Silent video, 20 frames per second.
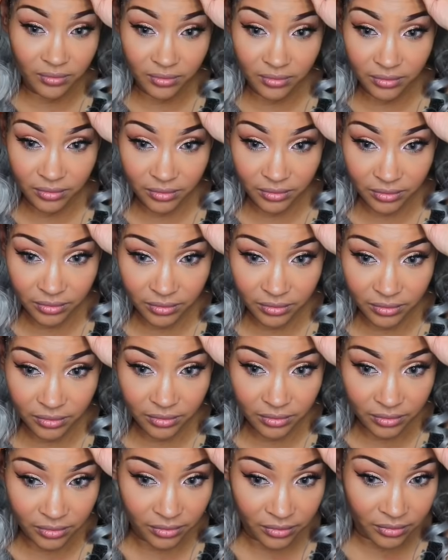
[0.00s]

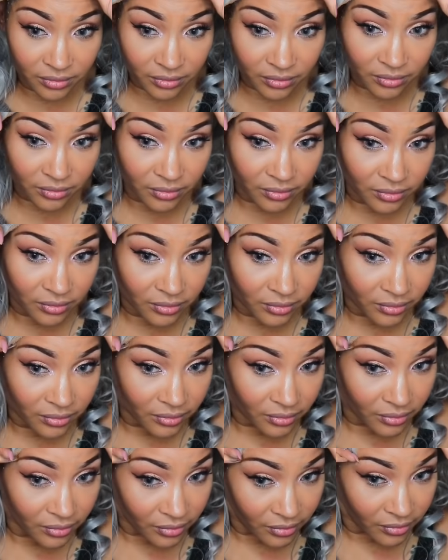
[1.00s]

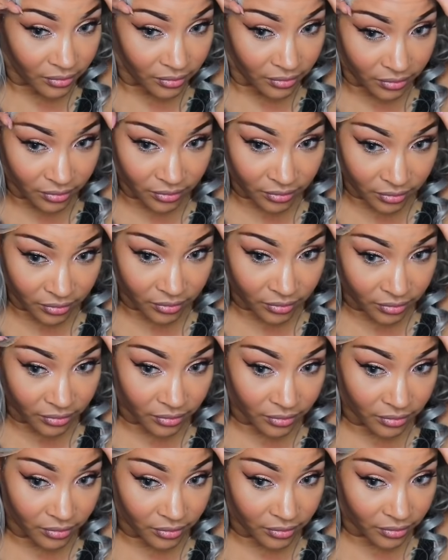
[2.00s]

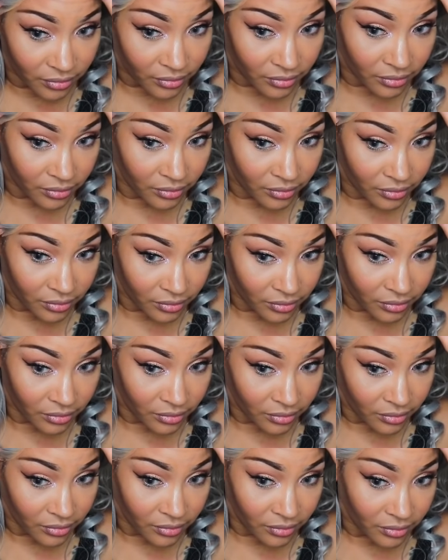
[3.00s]

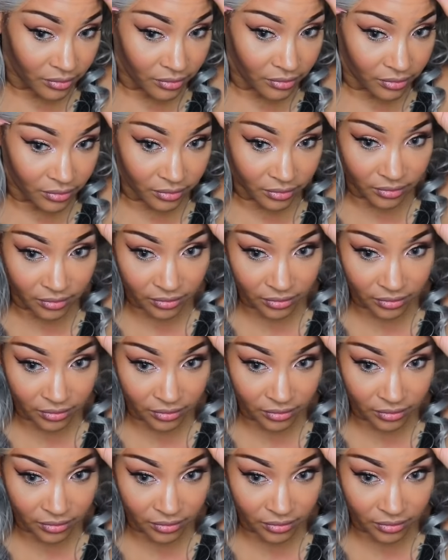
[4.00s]
Nothing is said.